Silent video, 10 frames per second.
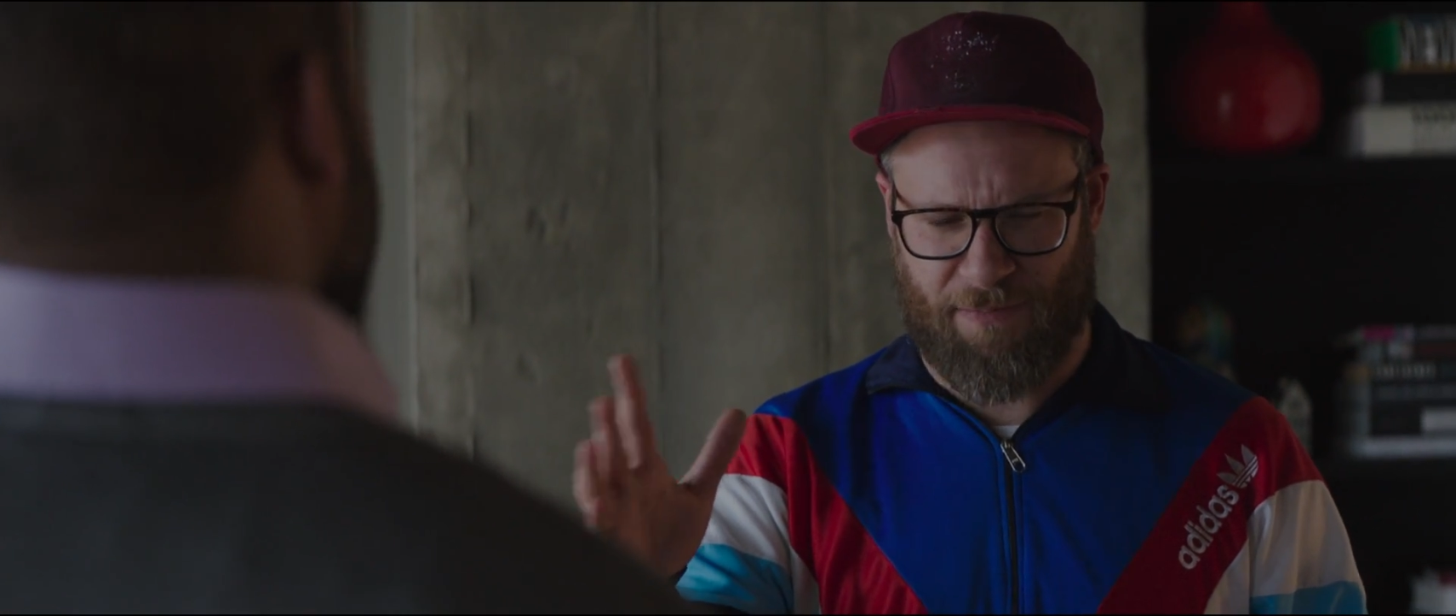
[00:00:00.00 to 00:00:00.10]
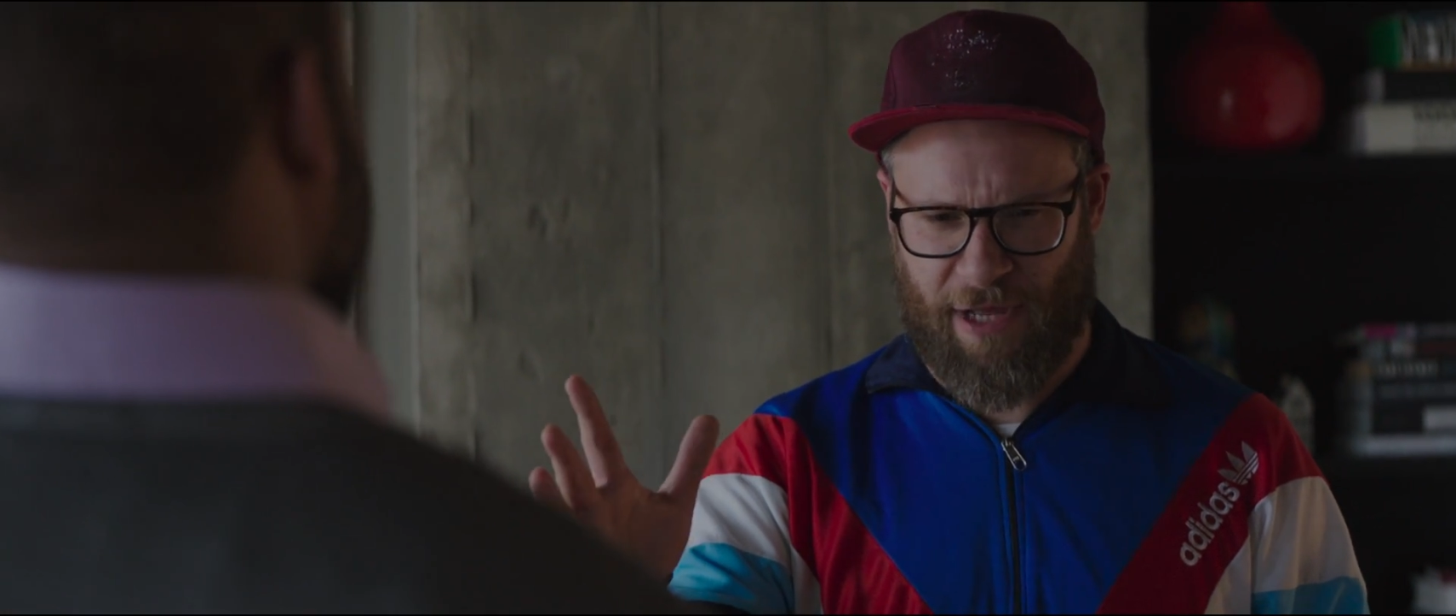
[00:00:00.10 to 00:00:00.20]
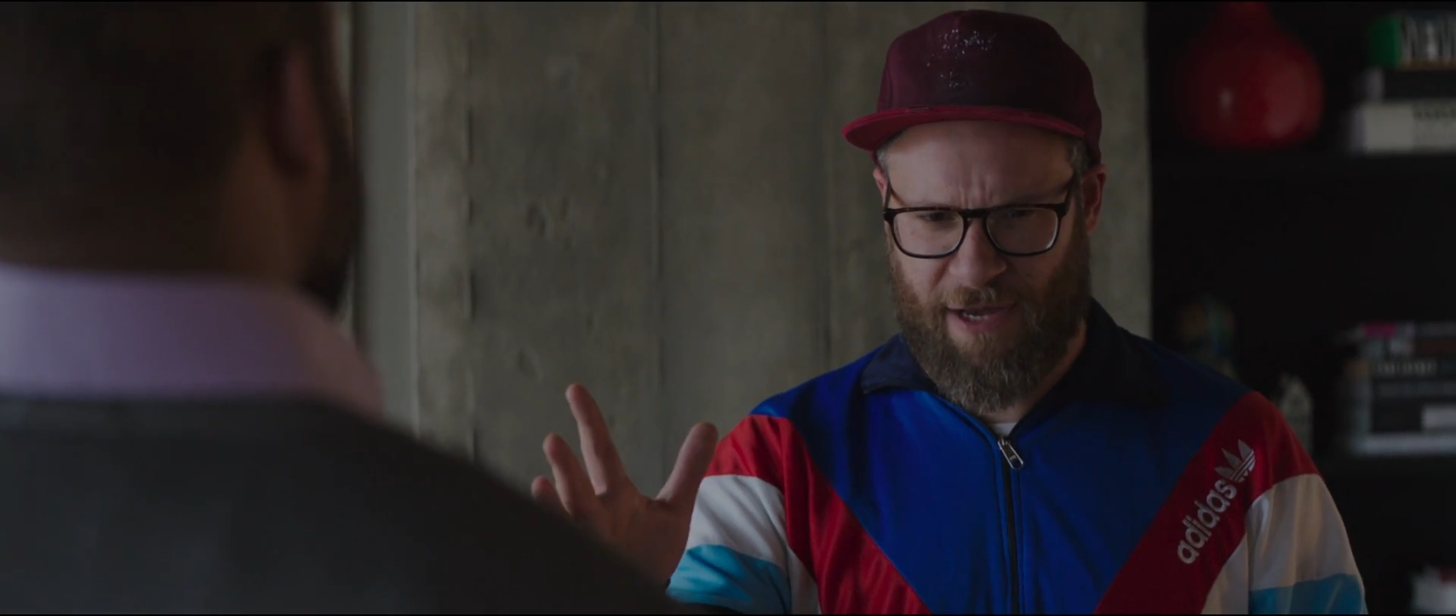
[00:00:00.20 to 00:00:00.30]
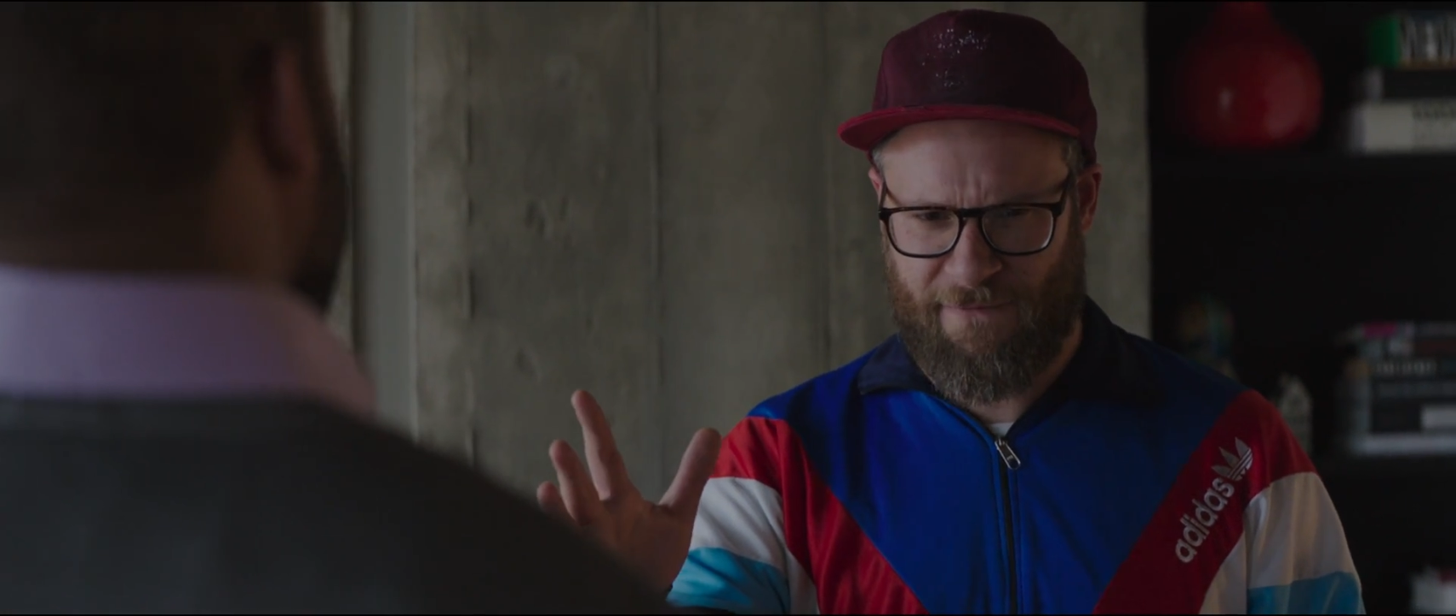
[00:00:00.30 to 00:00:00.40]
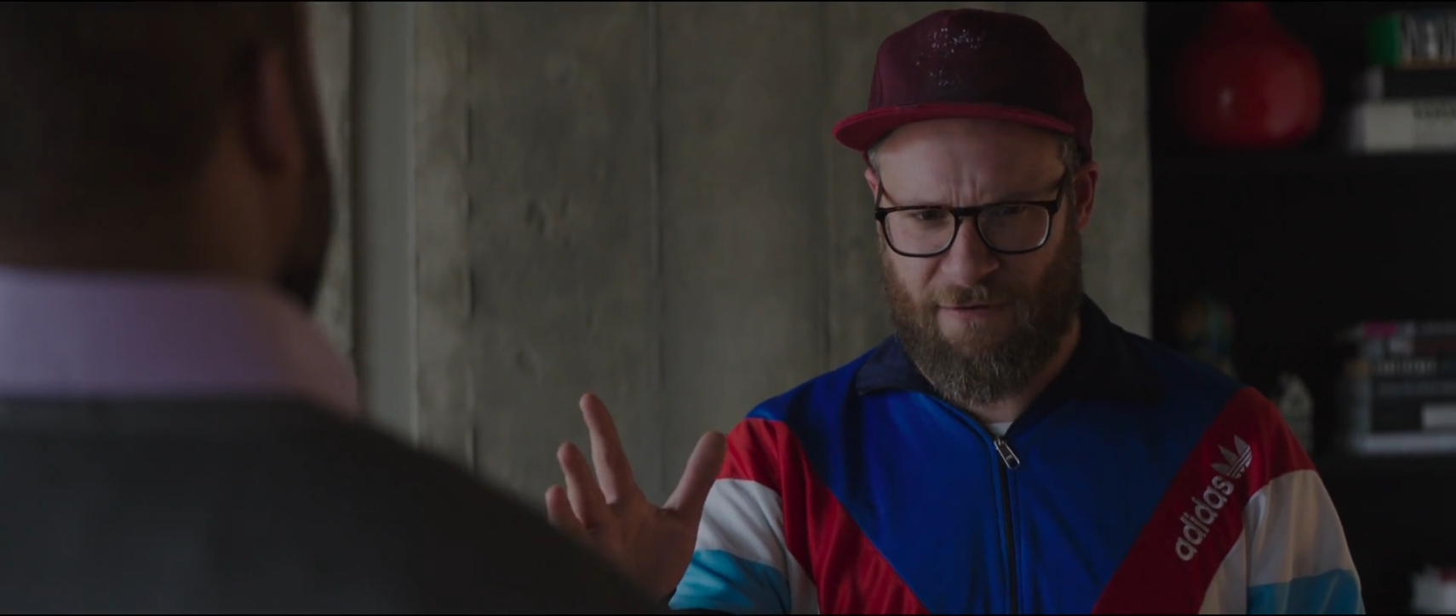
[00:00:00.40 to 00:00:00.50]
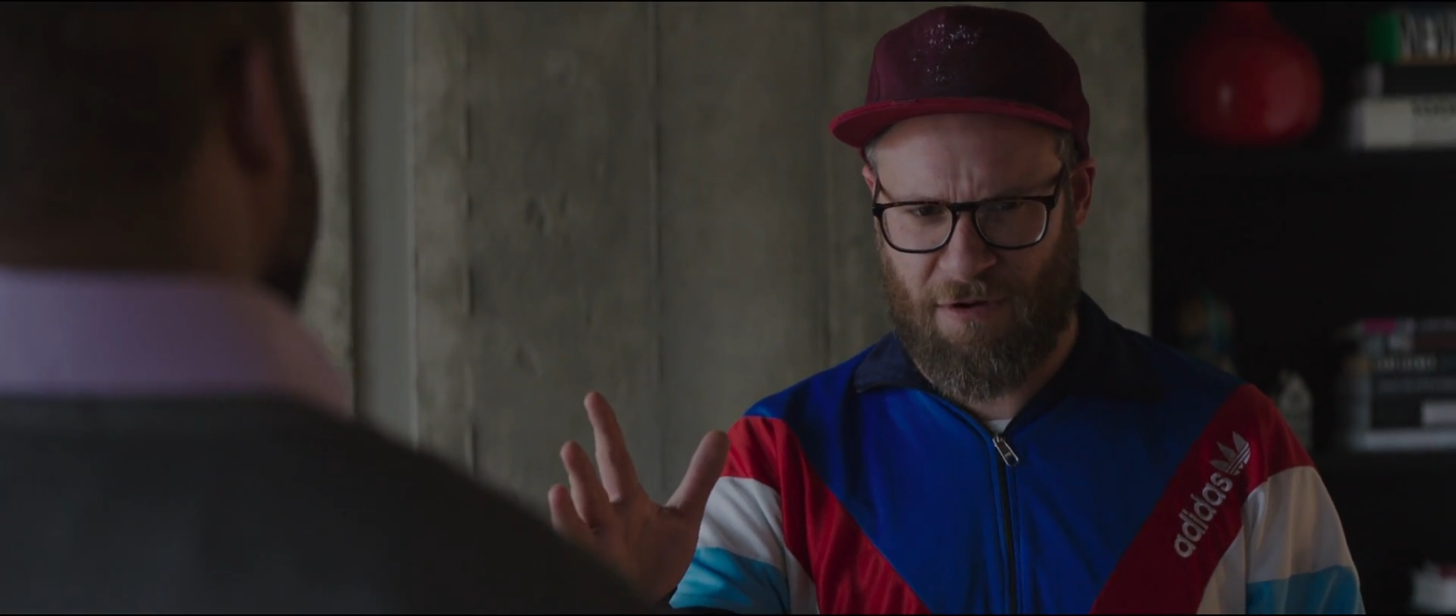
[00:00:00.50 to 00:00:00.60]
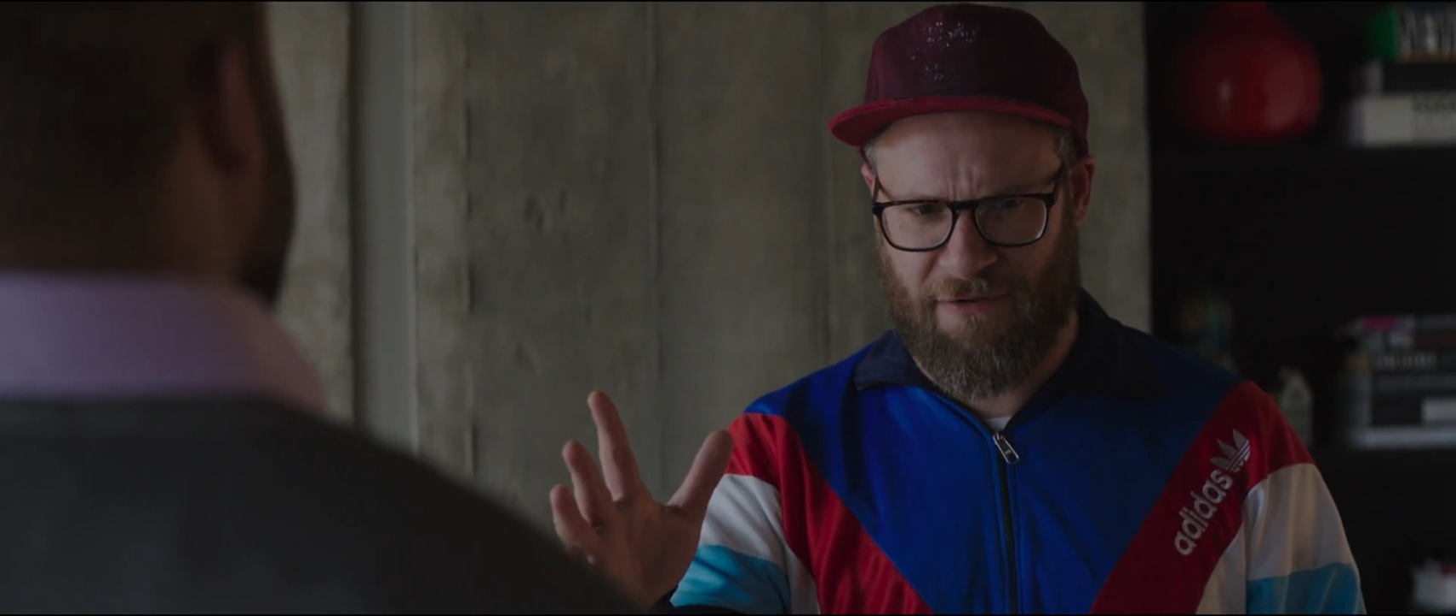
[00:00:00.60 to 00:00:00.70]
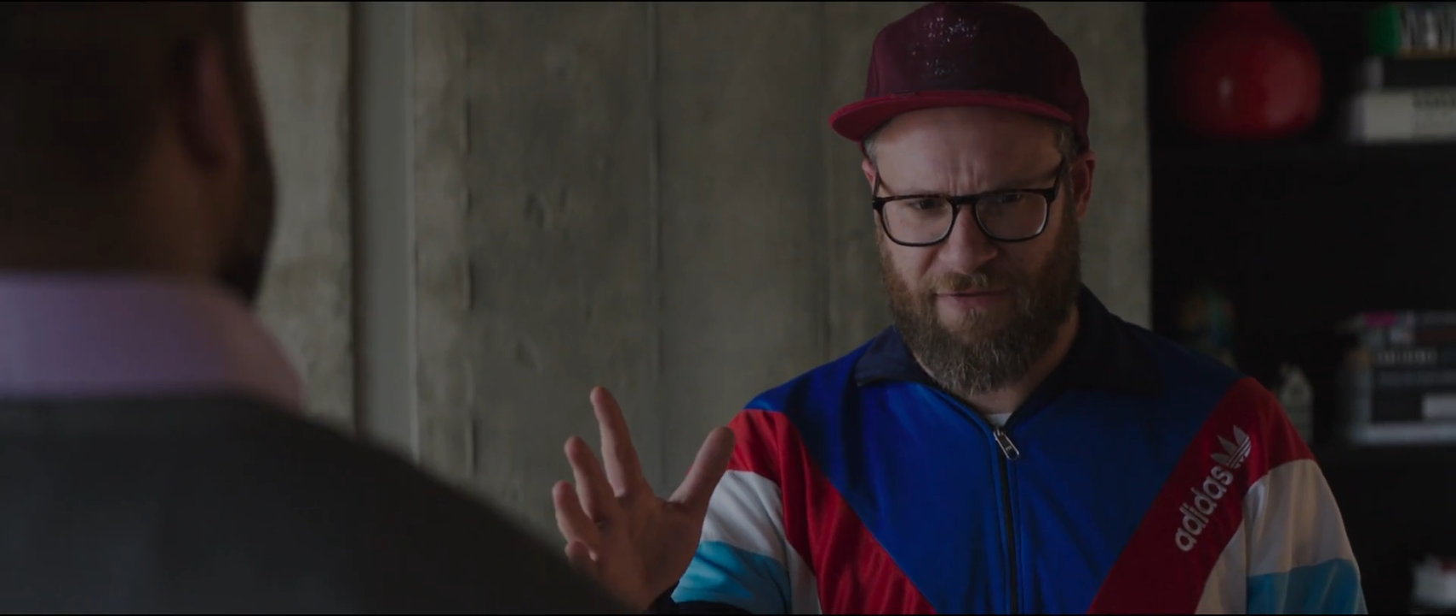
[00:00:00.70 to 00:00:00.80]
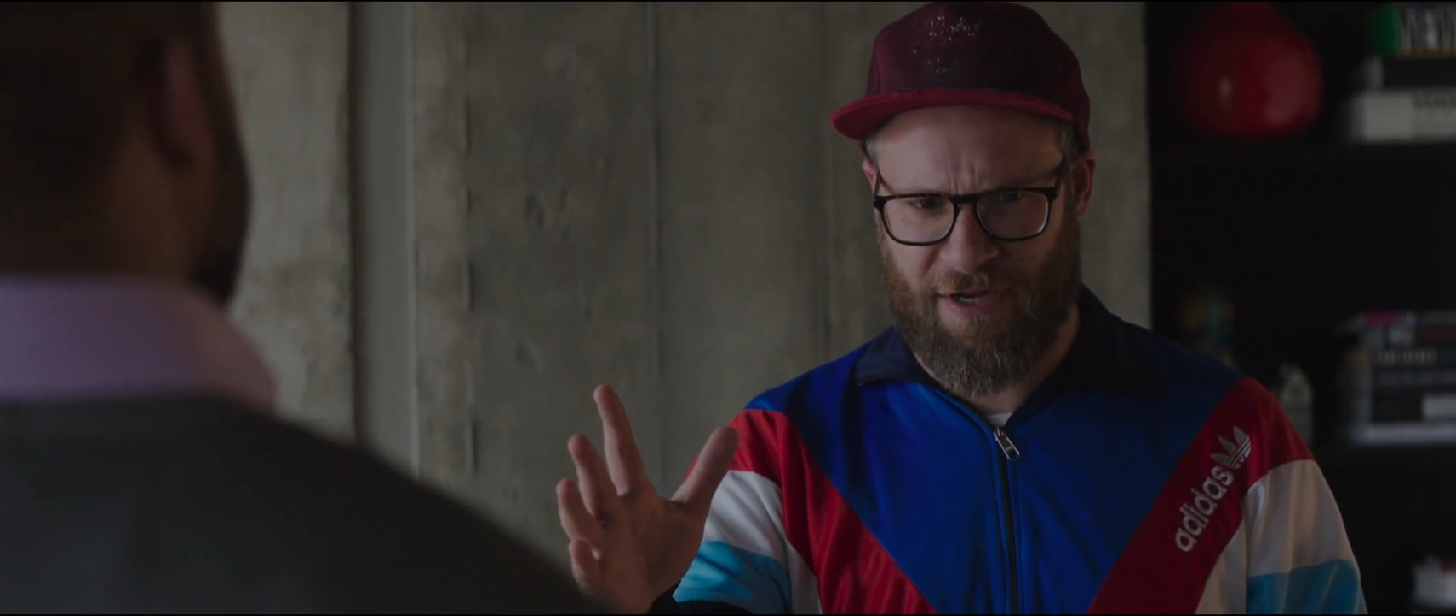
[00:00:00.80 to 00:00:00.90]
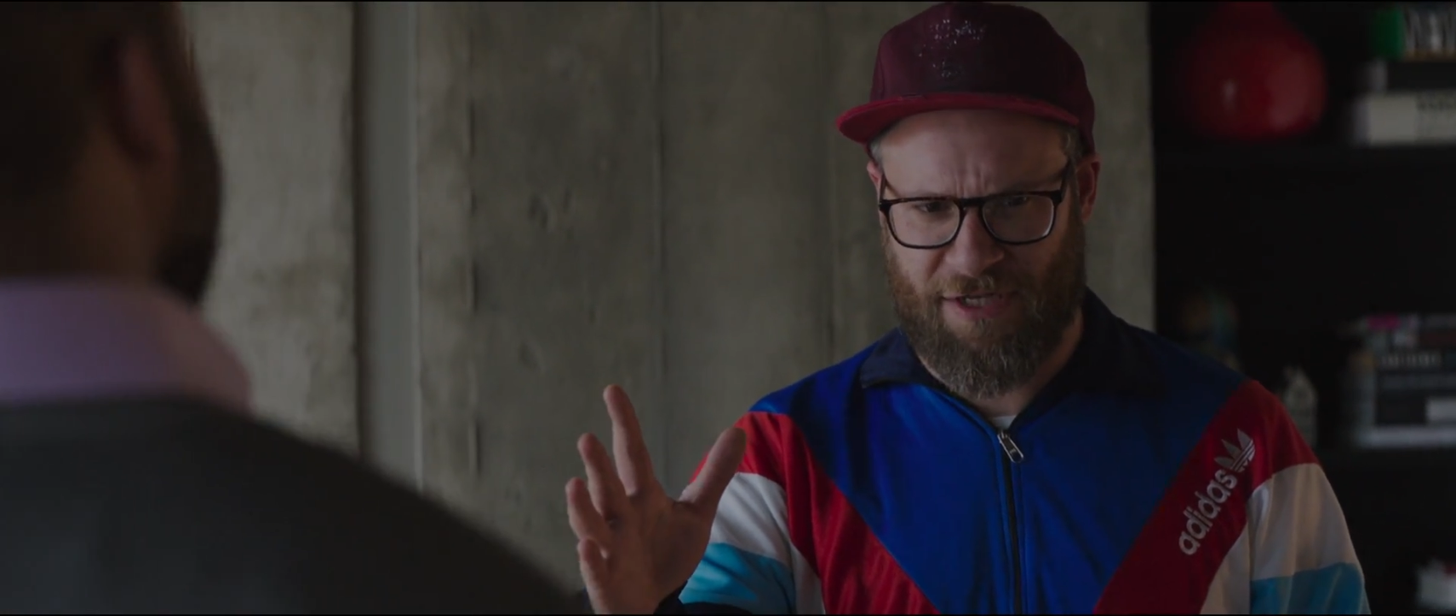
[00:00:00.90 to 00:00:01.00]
plan for all of